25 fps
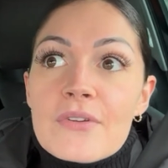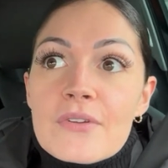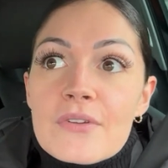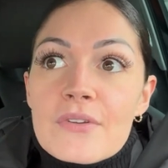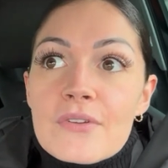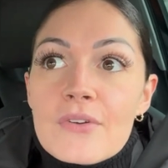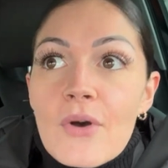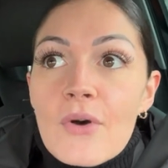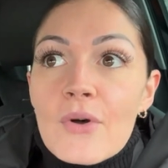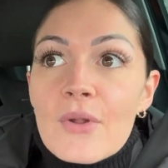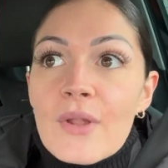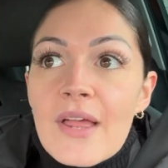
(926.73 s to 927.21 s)

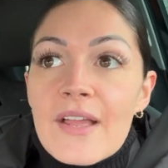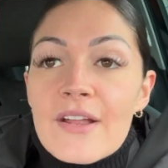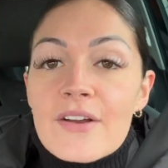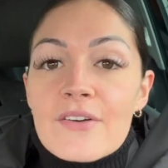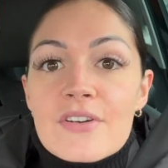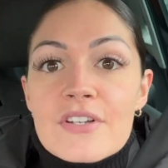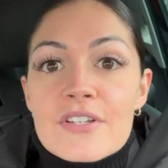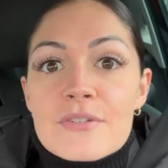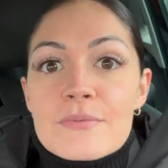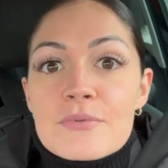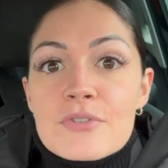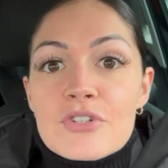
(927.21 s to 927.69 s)
go like
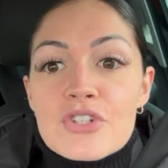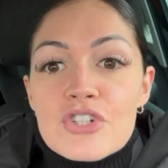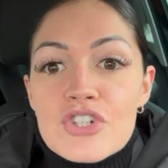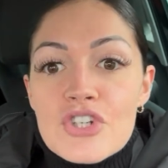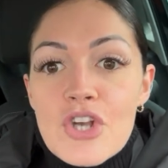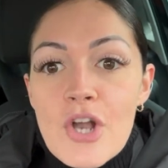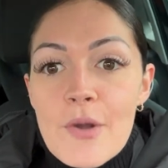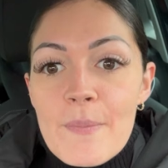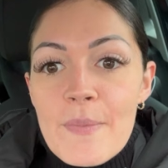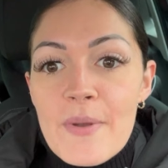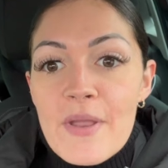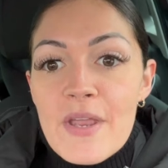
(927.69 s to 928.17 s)
Christmas
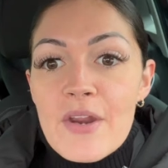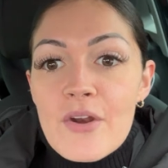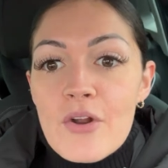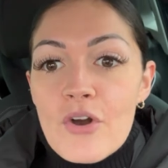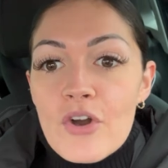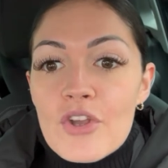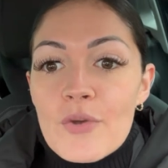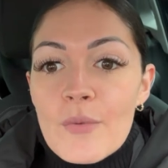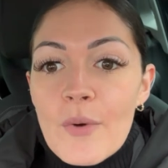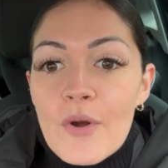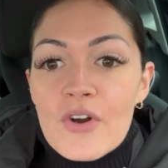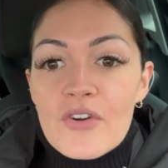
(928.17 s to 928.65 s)
shopping or
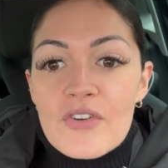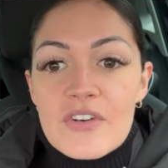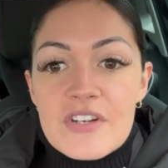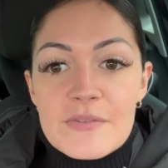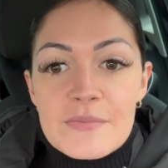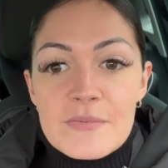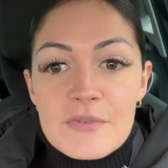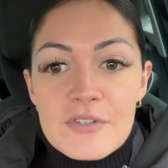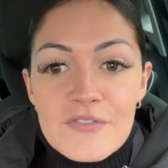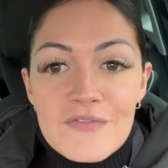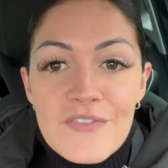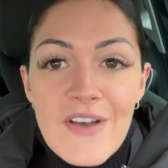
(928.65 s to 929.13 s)
you want
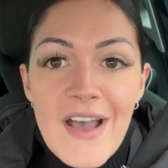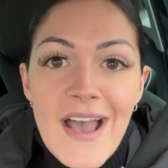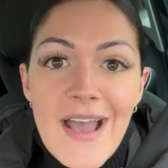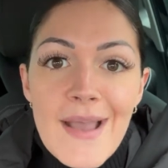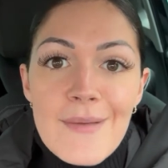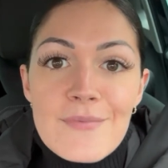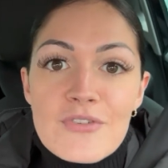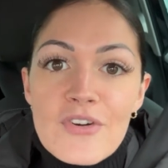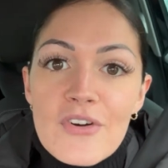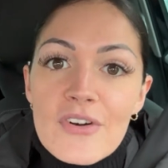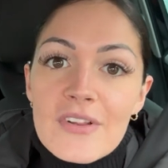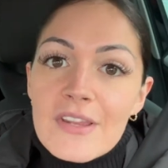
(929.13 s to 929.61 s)
Christmas
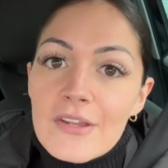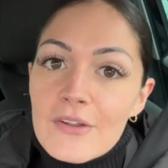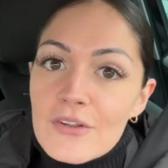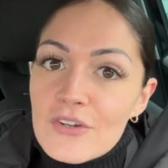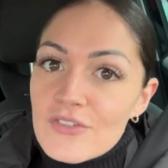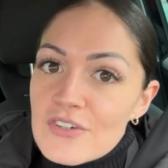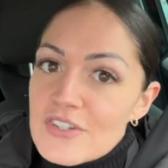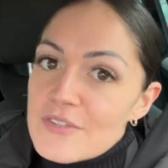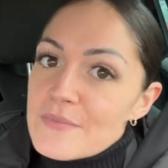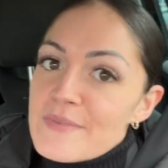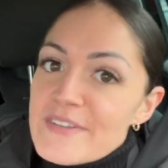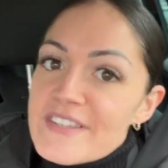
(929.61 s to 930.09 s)
vibes or a little
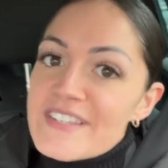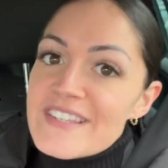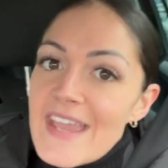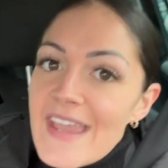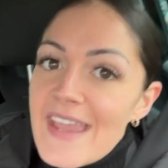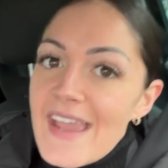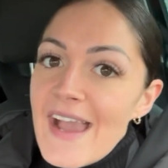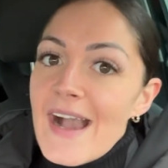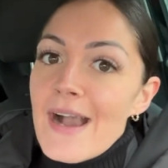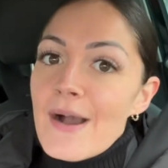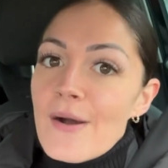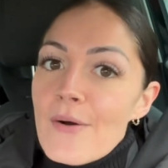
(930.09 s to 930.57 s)
Christmas day
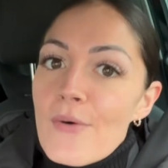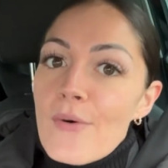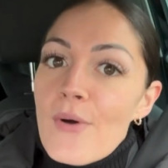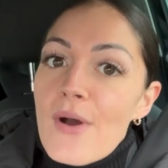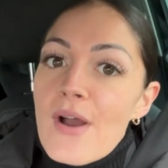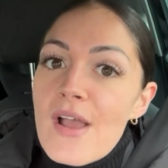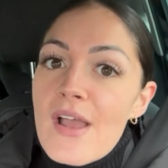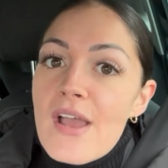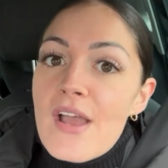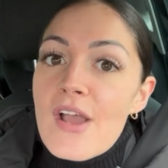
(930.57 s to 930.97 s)
out,